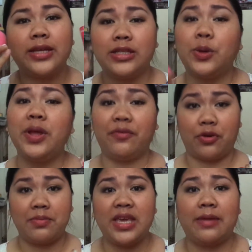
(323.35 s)
Totally
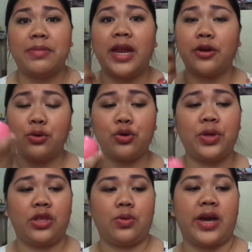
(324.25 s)
for me, but I don't know
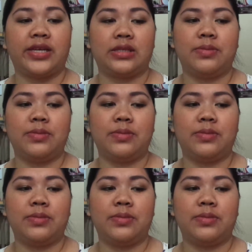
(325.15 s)
with you guys.